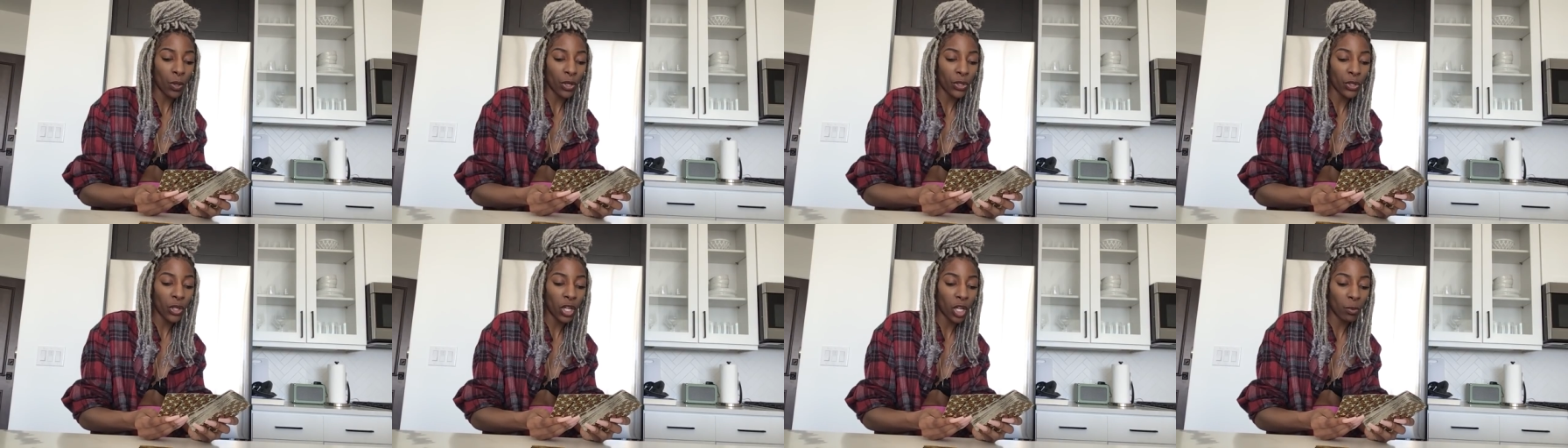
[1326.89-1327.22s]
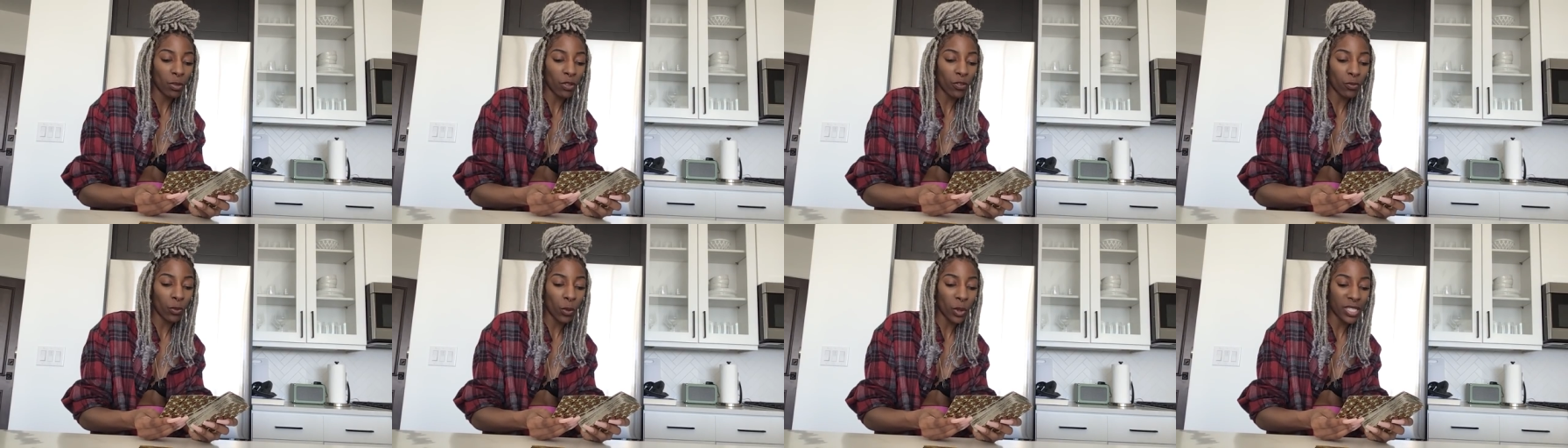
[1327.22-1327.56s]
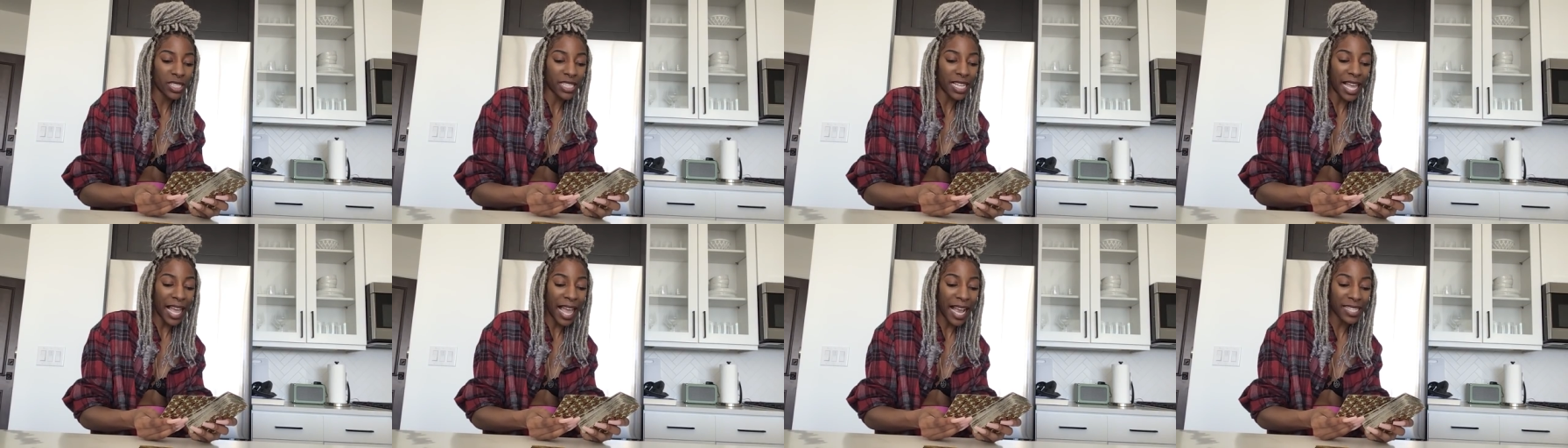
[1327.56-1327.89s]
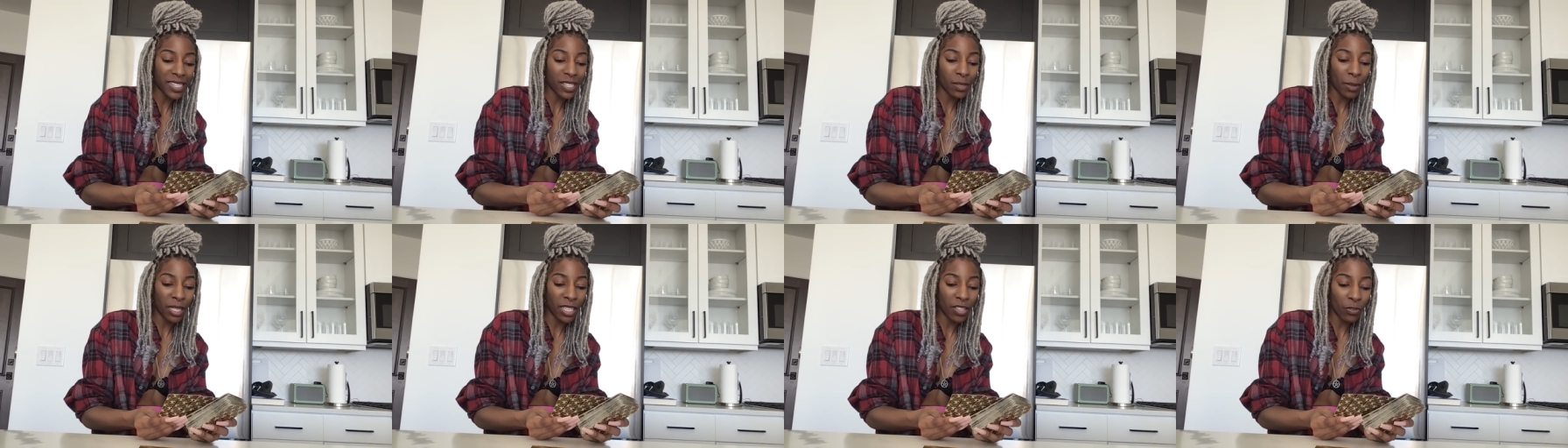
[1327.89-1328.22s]
or you're gonna be forced to
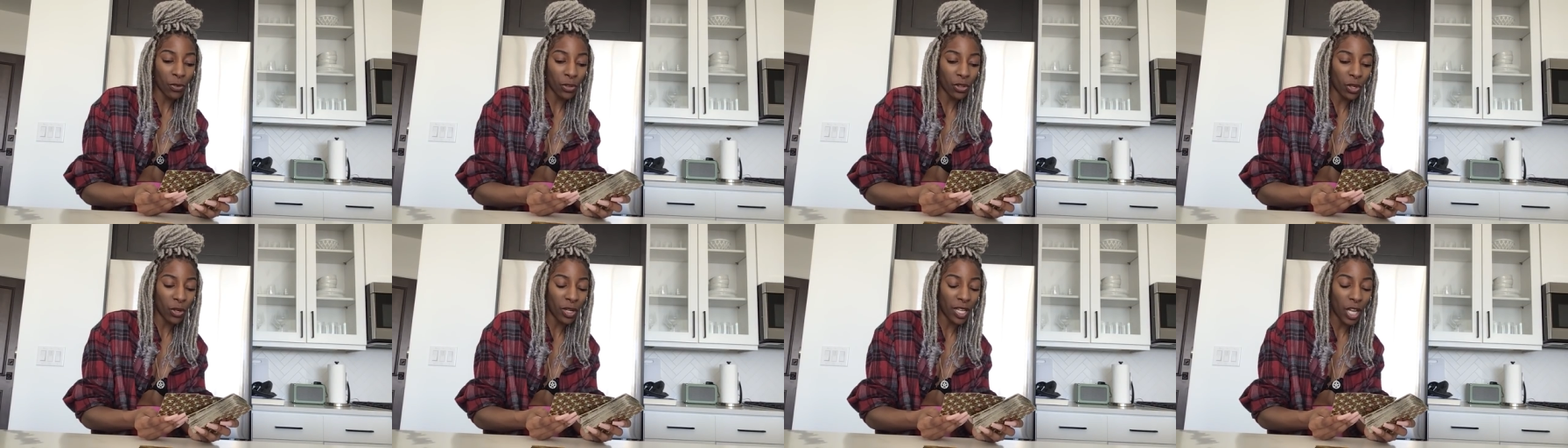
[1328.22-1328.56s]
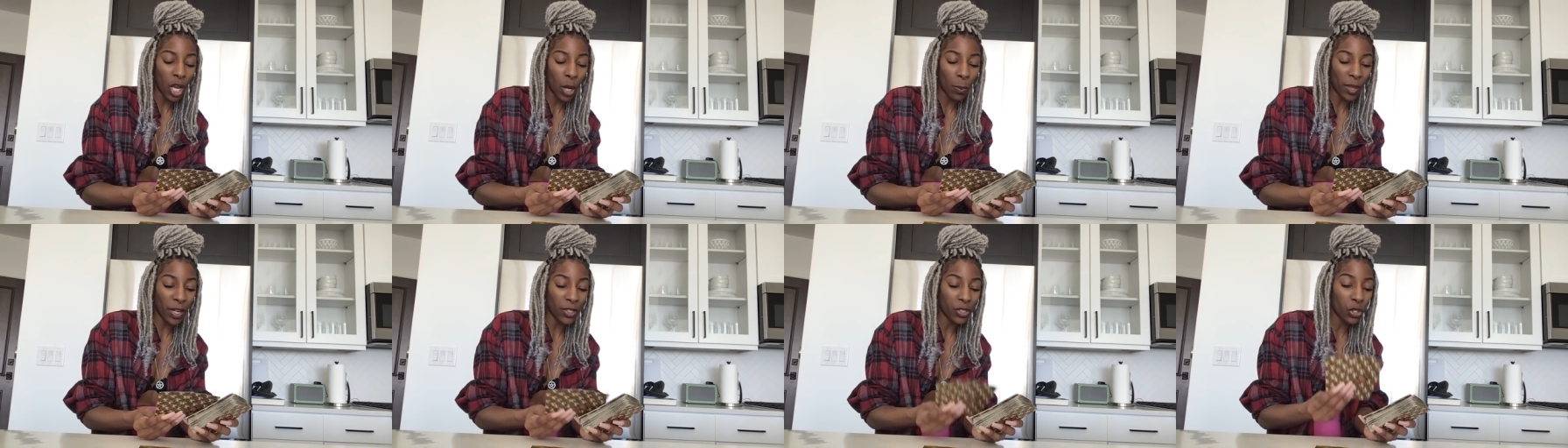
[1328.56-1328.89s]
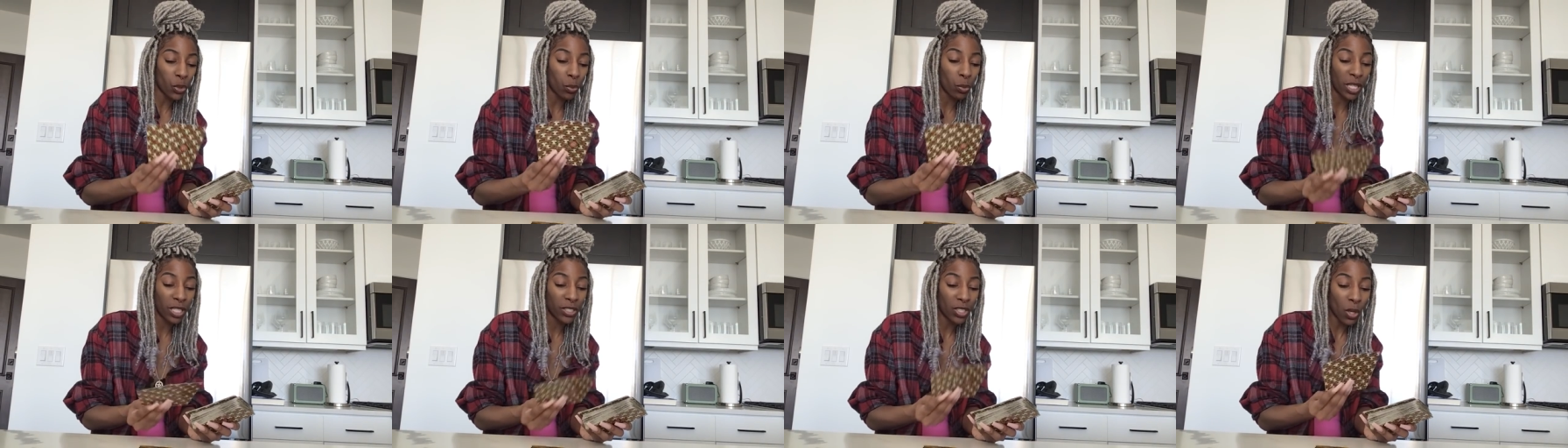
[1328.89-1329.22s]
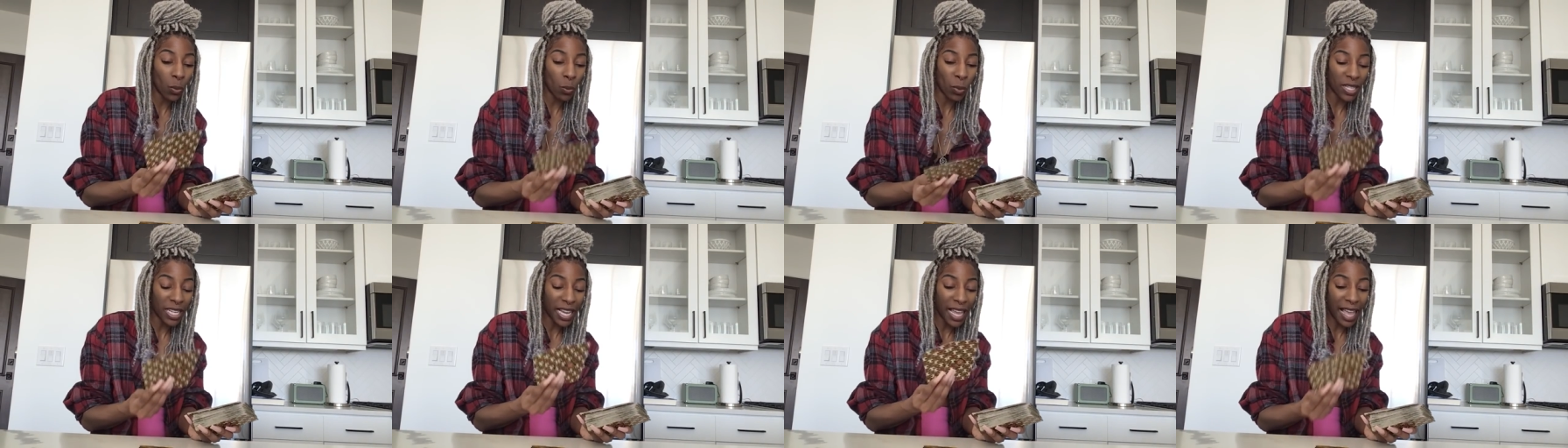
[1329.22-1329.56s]
ask somebody for their help that you really
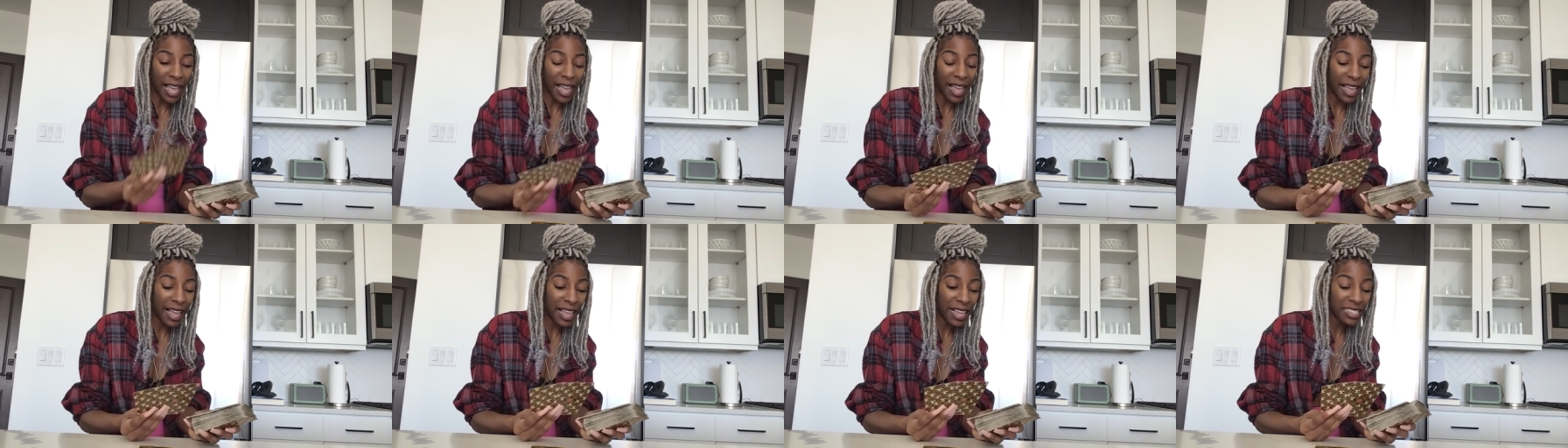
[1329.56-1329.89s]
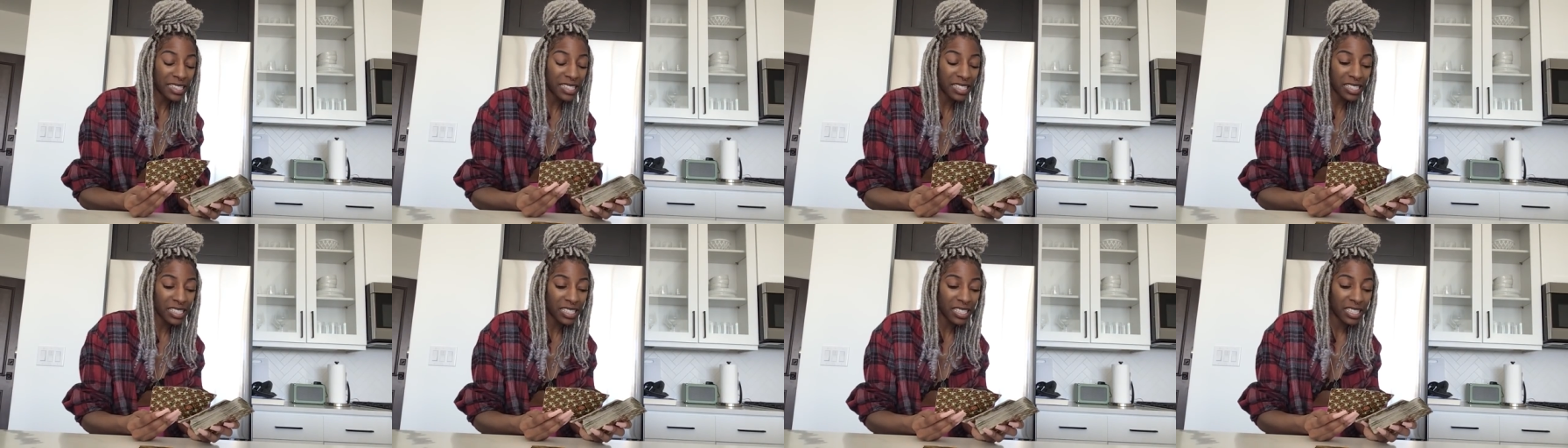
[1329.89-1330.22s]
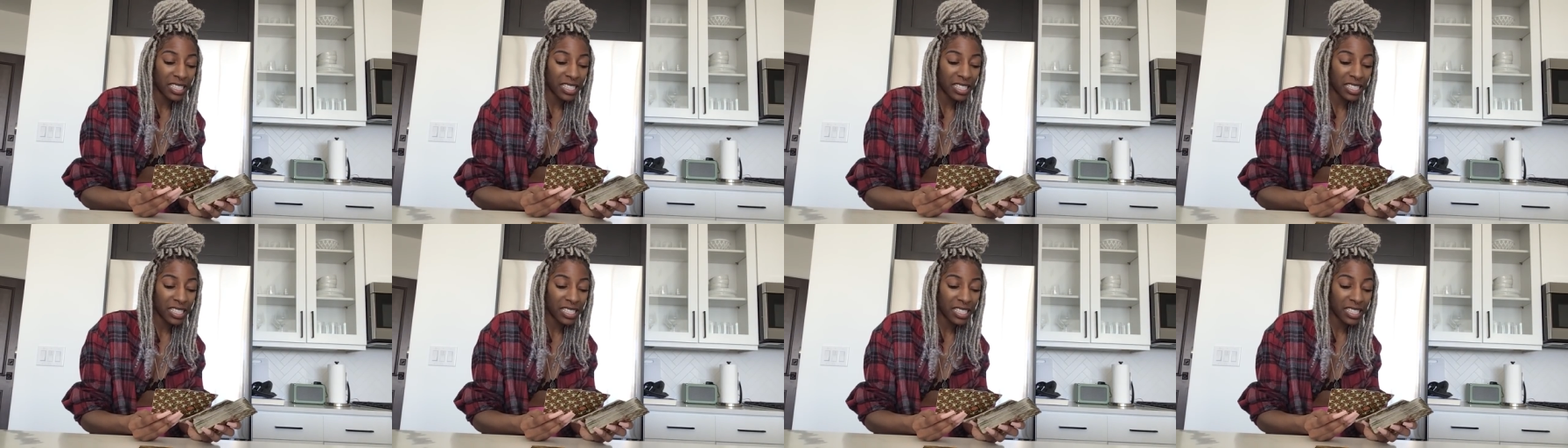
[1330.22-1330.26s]
don't want to ask.